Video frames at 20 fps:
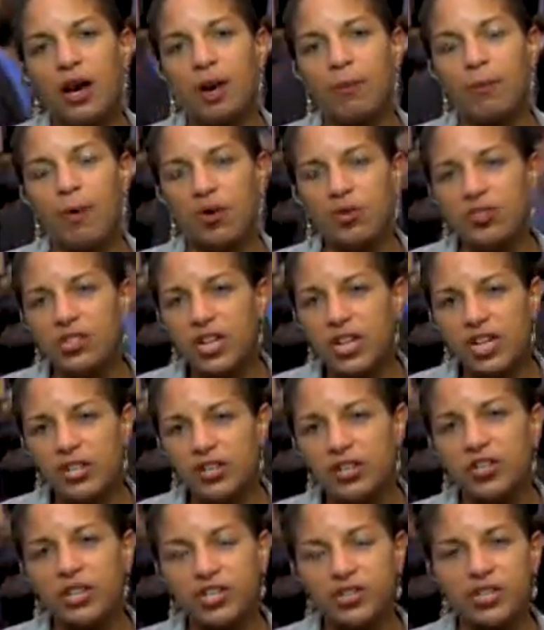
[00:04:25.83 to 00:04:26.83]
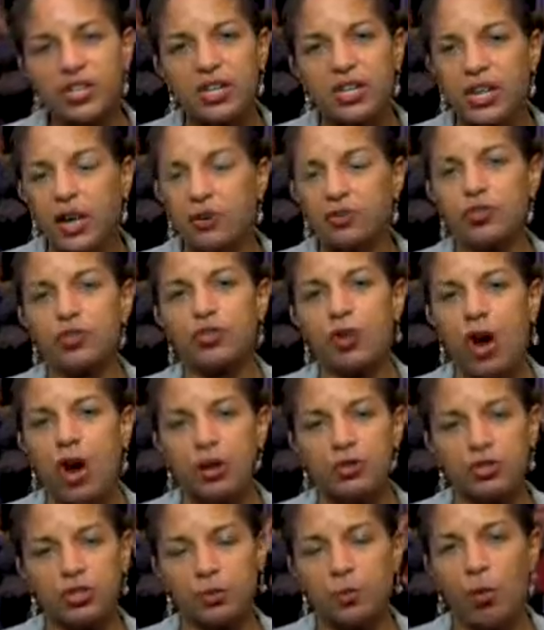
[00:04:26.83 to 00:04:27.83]
most consistent and
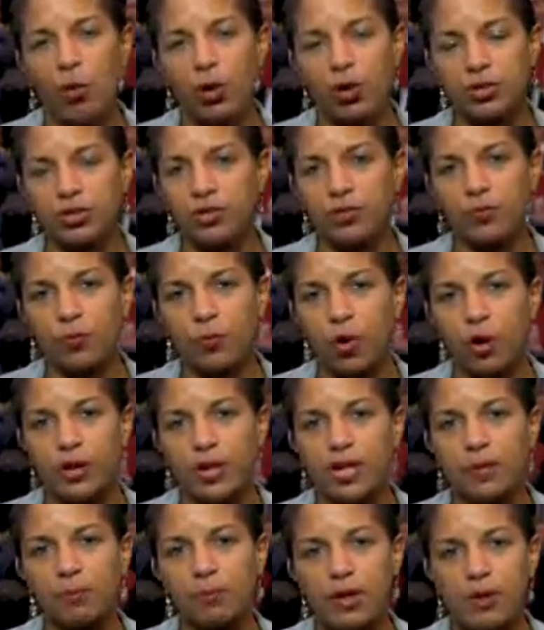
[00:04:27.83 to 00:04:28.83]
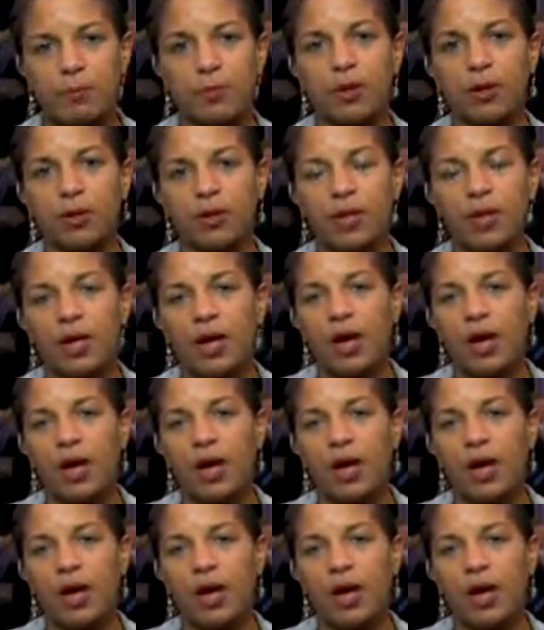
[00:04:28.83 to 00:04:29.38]
strong supporters of working people.